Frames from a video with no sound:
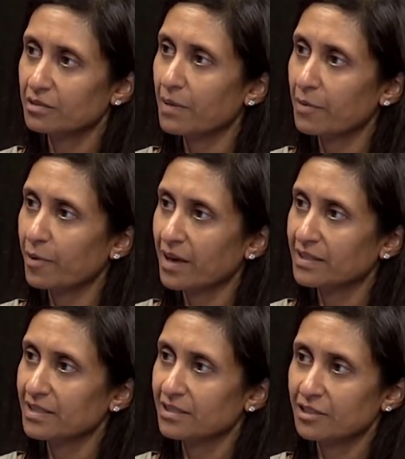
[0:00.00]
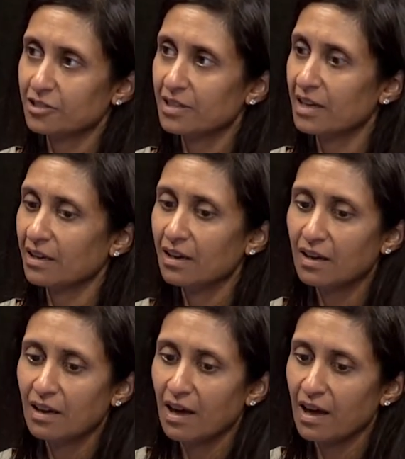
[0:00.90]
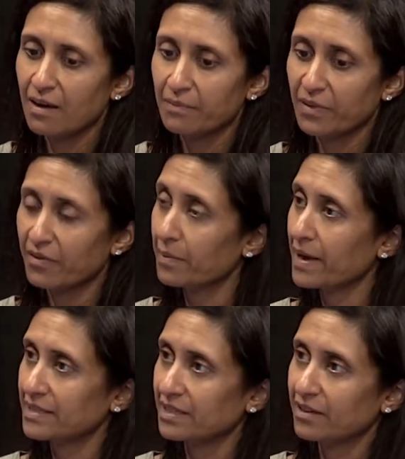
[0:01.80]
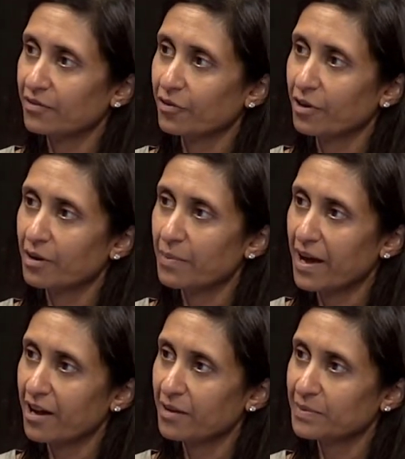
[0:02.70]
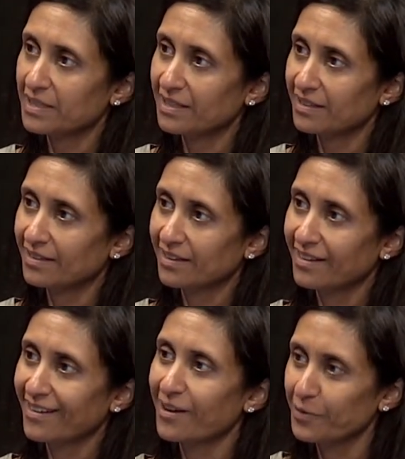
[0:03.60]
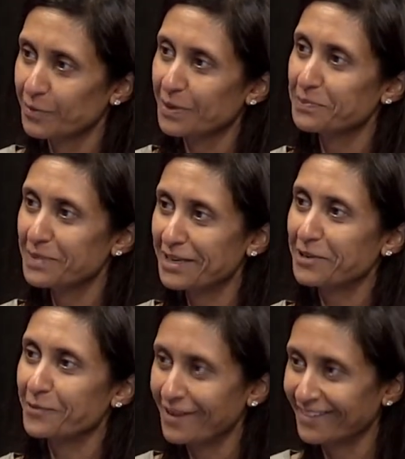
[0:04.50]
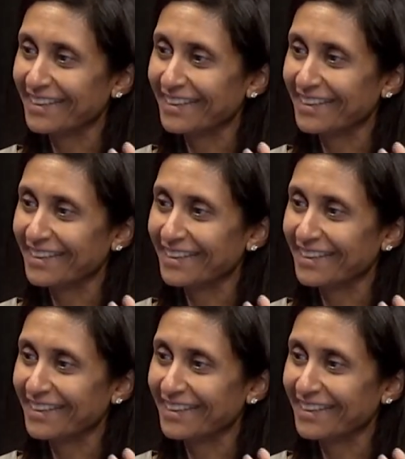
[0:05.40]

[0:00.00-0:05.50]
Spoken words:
my practice, such that if I'm asking for a biopsy, I always want a meaty one.